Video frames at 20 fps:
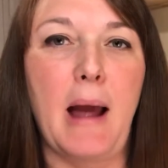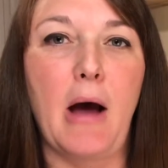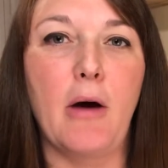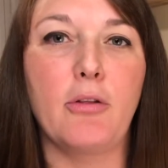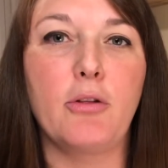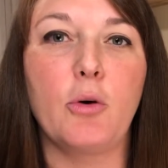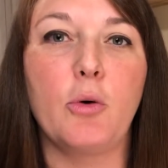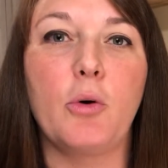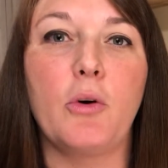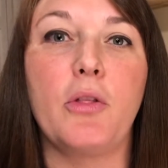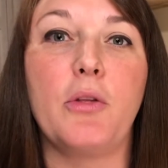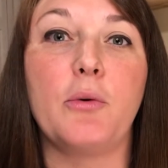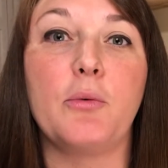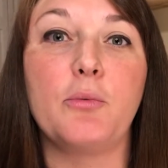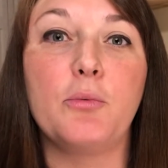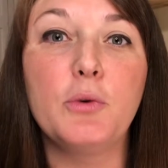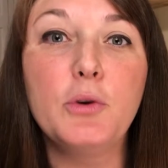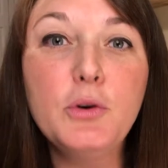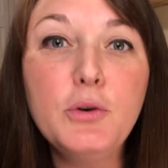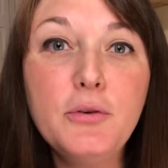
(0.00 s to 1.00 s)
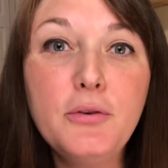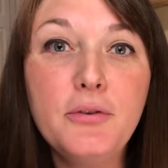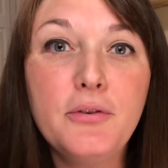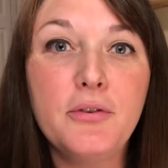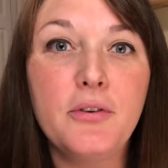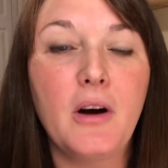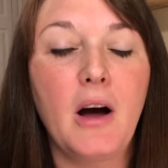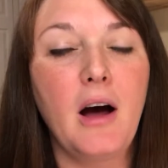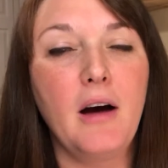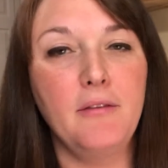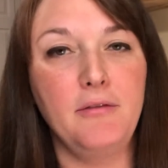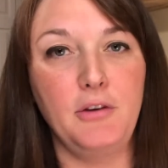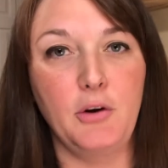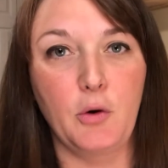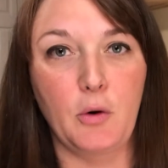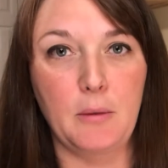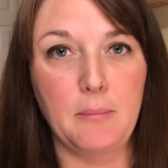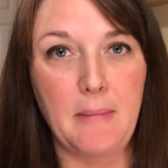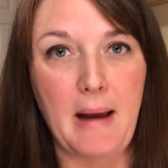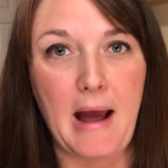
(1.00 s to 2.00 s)
mouth or the roof of
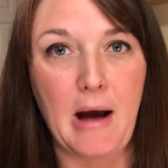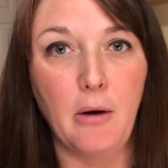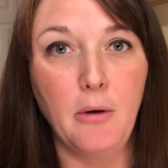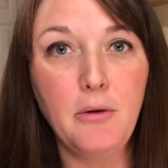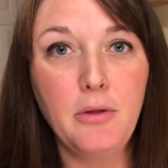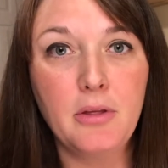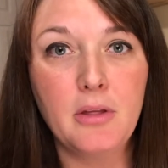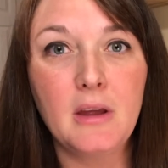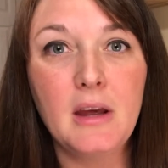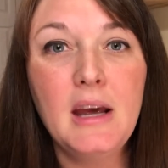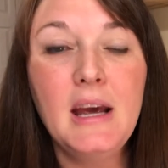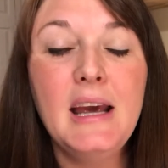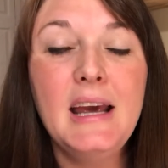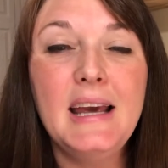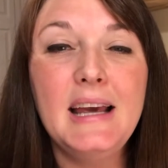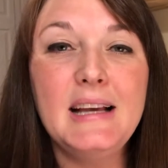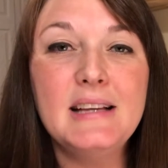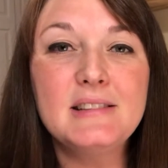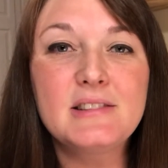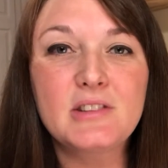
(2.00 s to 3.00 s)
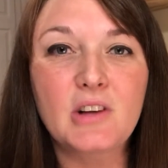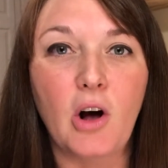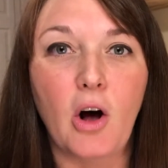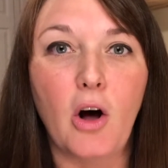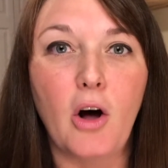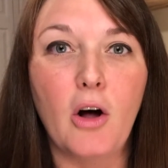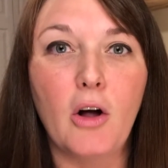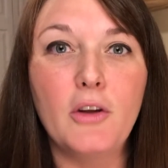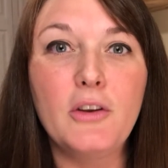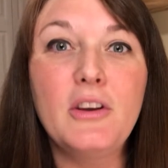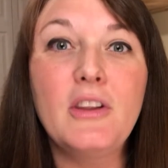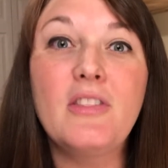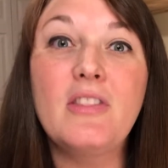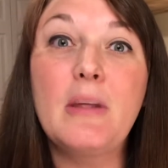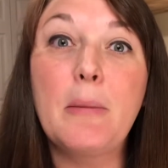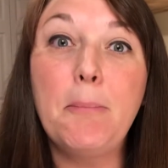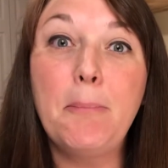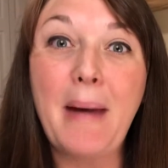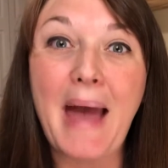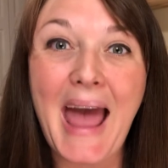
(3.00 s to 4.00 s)
your mouth is called
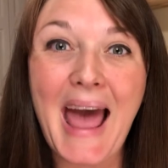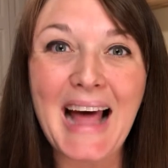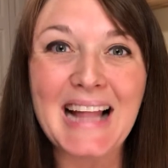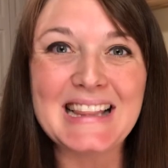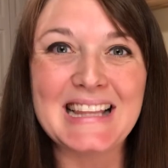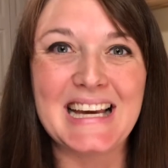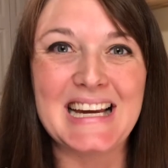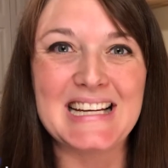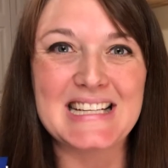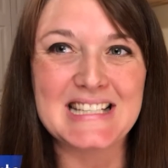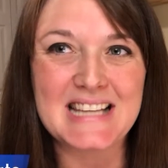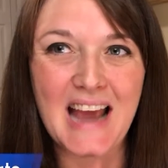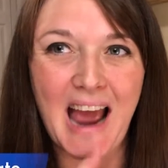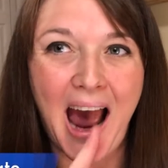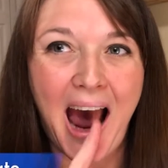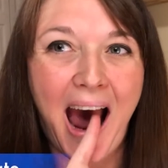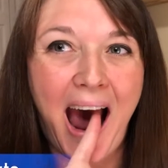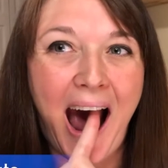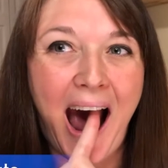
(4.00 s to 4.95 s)
the palate.